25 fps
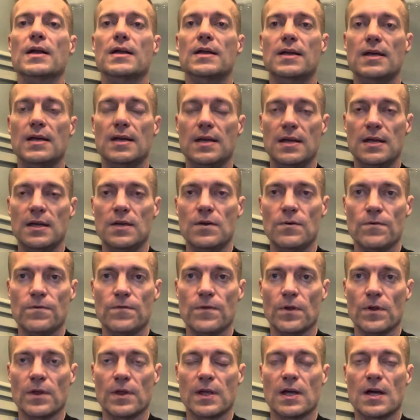getting you
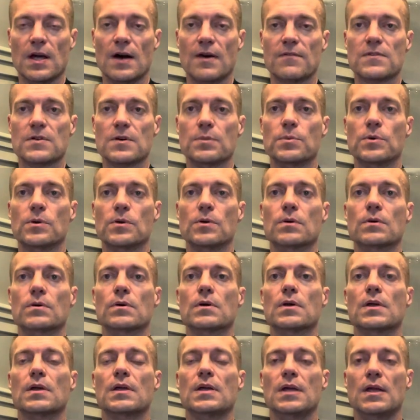feeling
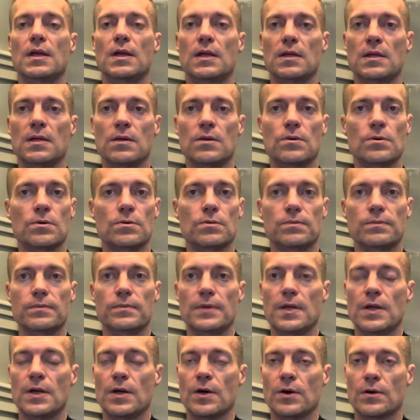comfortable, getting you,
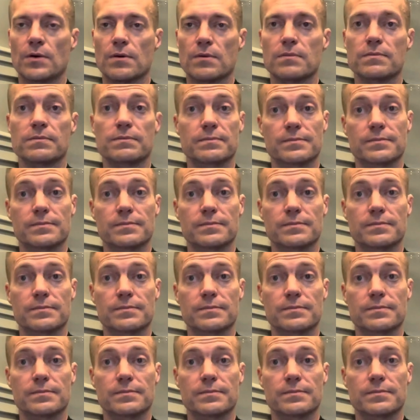you know,